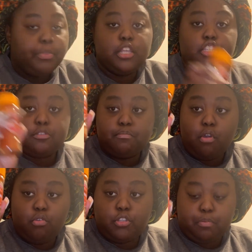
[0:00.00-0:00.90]

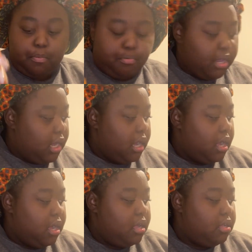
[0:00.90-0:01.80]
smoked
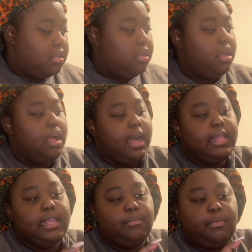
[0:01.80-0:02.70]
paprika,
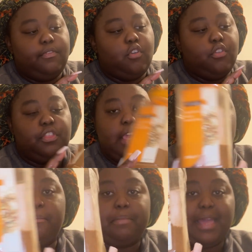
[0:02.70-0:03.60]
and then we've got
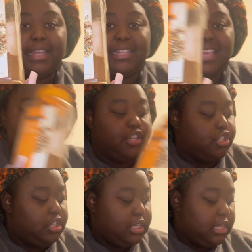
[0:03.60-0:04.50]
the blackened Cajun
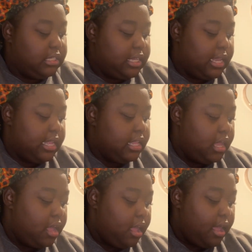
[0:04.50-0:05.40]

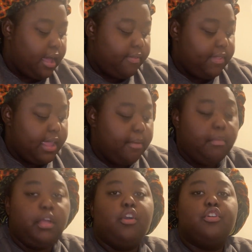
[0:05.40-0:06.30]
seasoning, and then
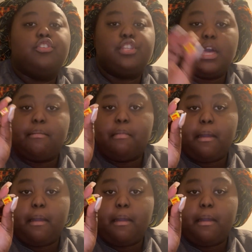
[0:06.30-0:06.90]
we've got some